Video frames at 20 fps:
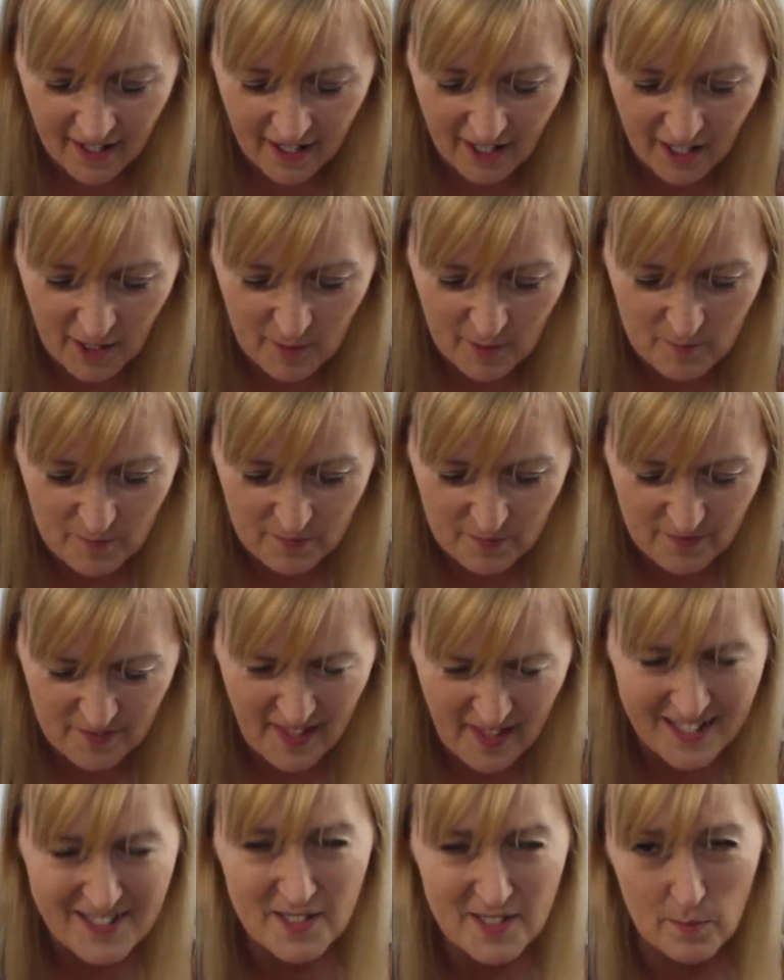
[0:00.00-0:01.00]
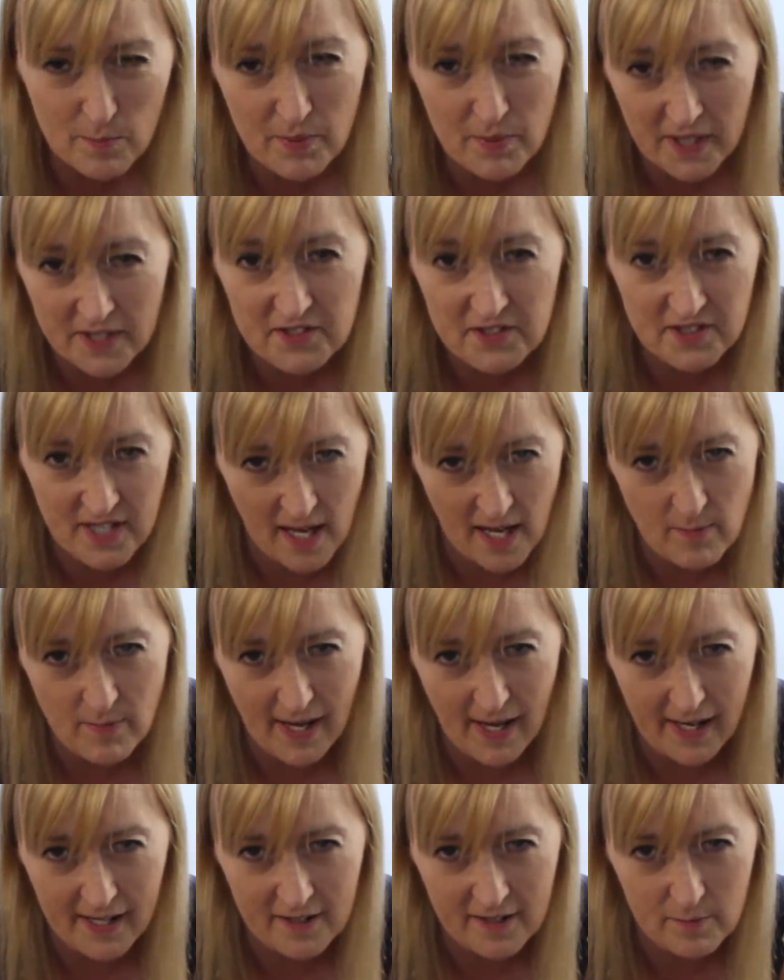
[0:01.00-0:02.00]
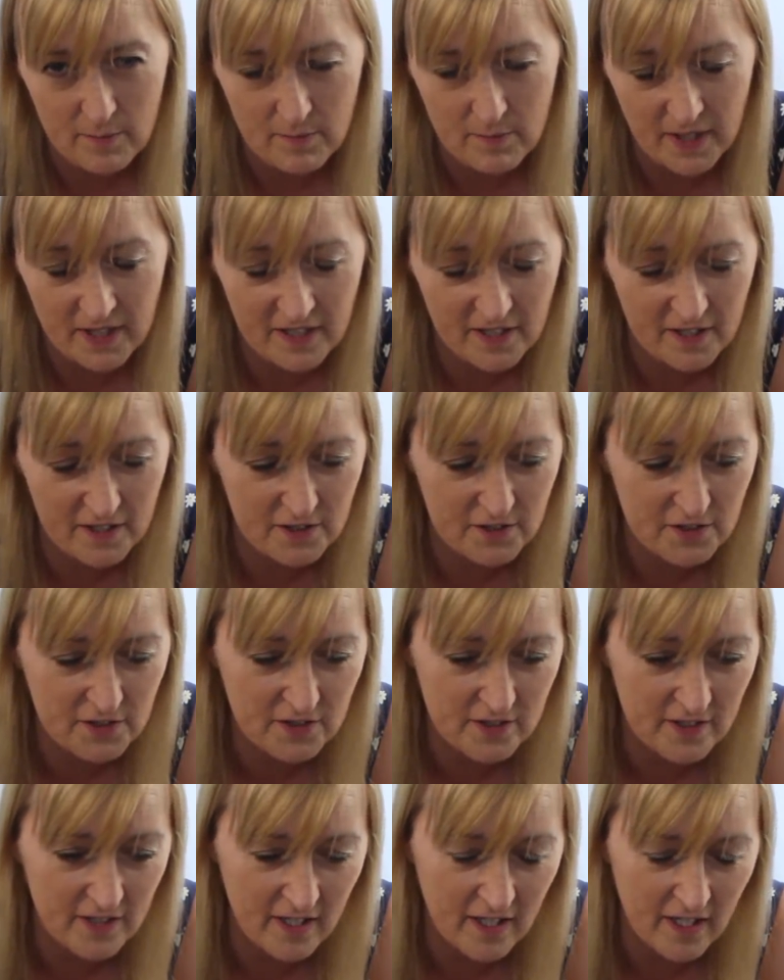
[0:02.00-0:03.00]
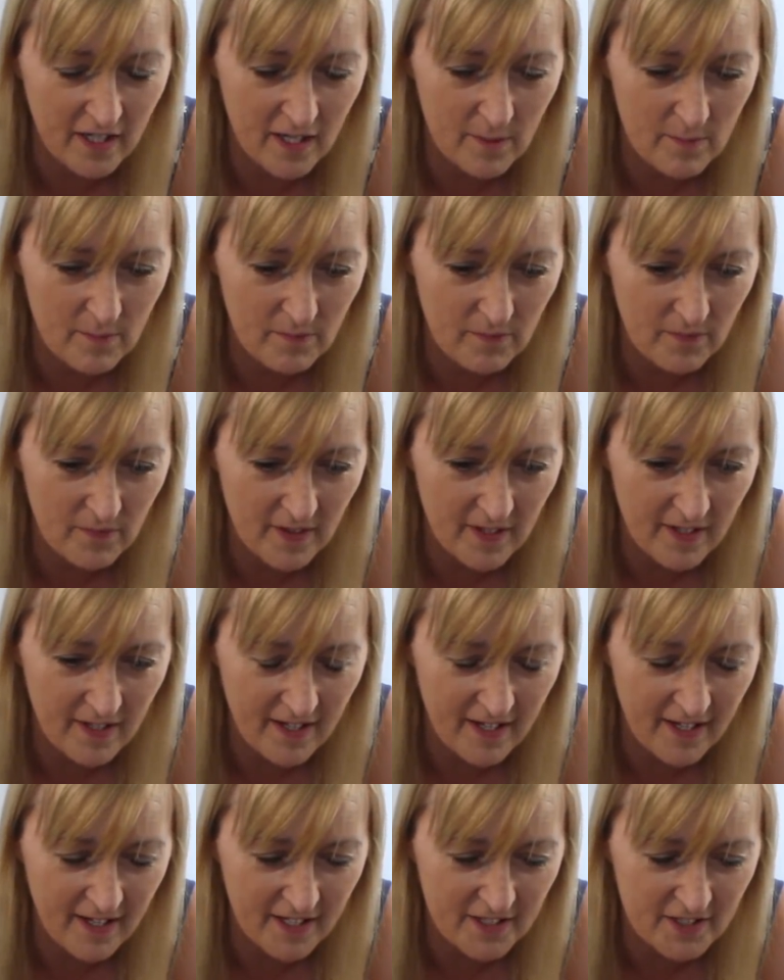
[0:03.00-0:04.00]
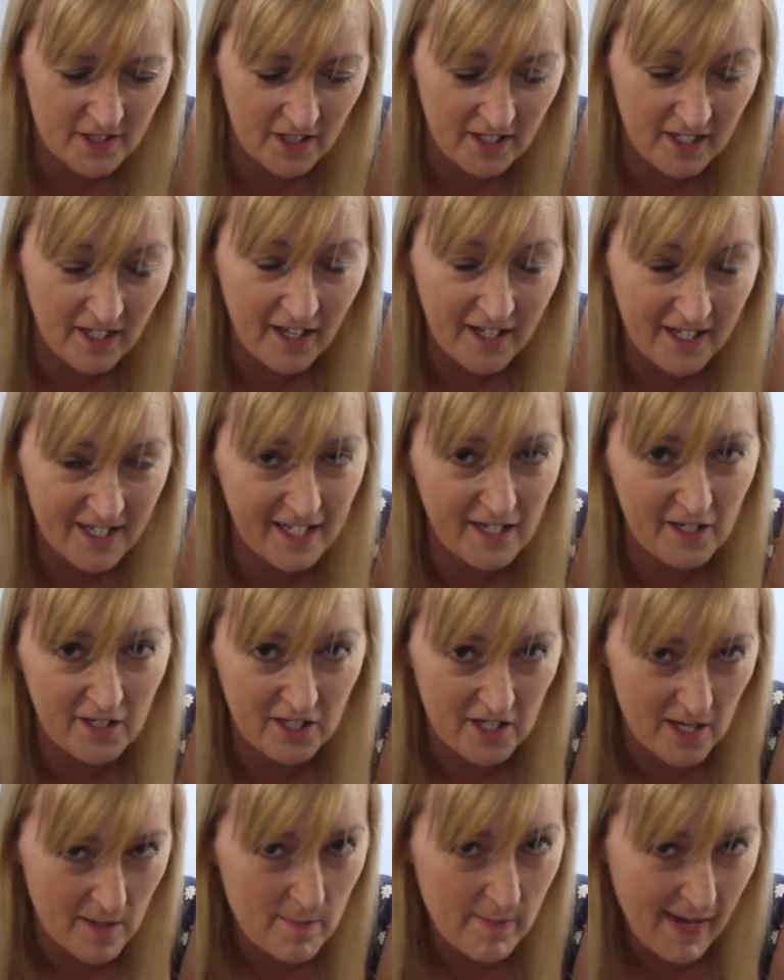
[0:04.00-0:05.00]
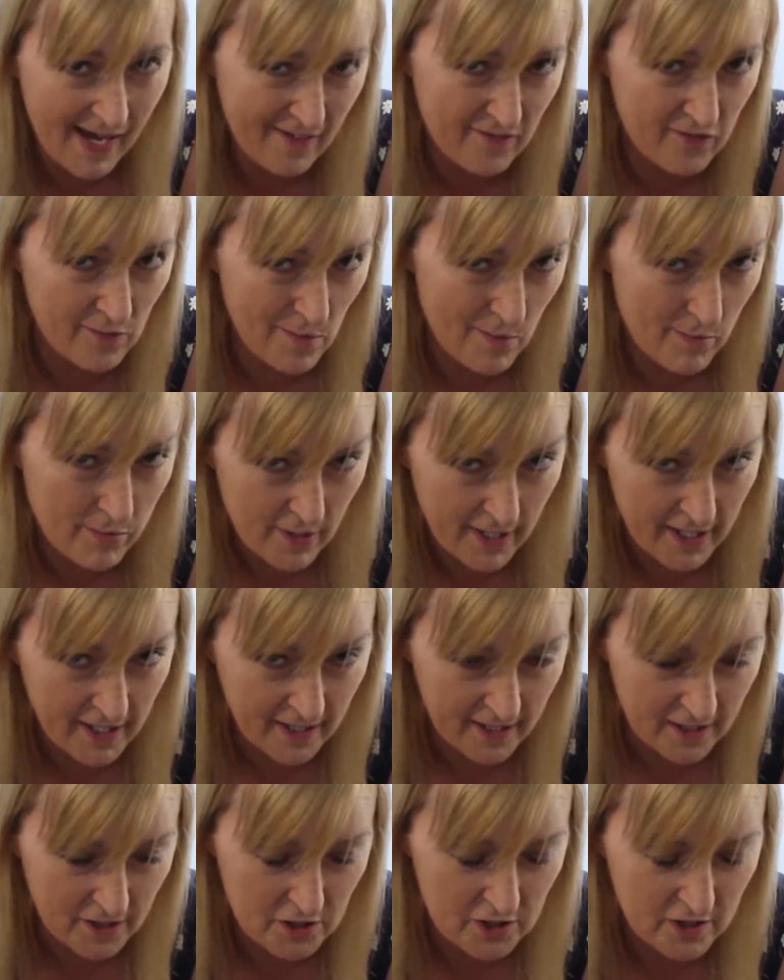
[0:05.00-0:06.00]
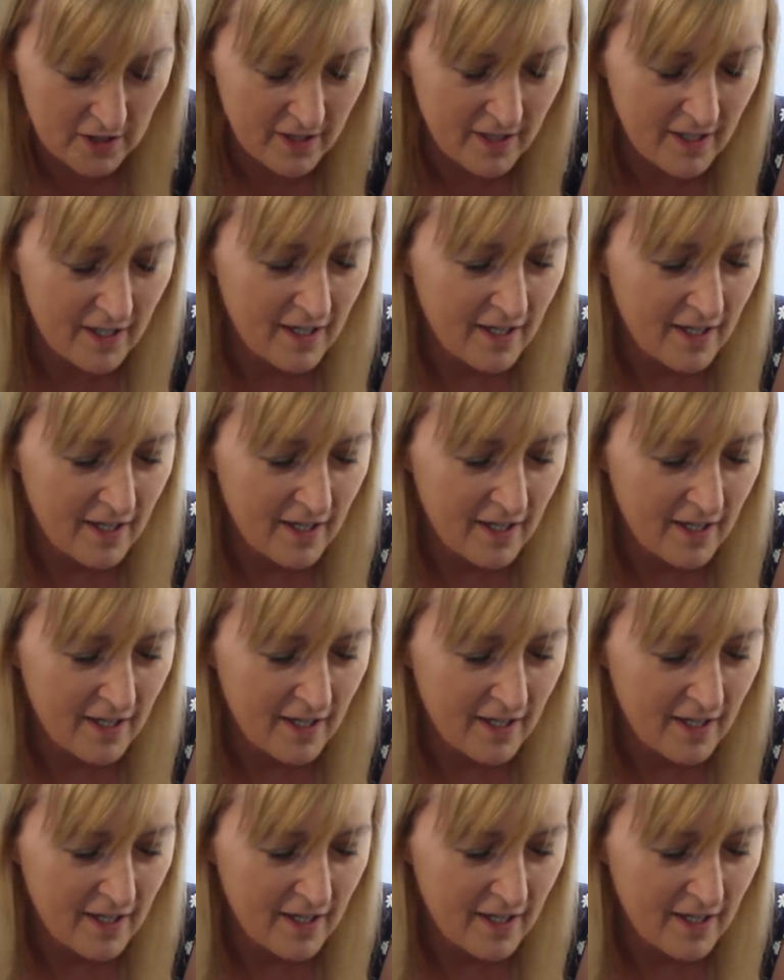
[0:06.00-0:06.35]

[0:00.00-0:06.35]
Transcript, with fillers: um, that's a big setback because um, it's unlikely I can come back from a breakage.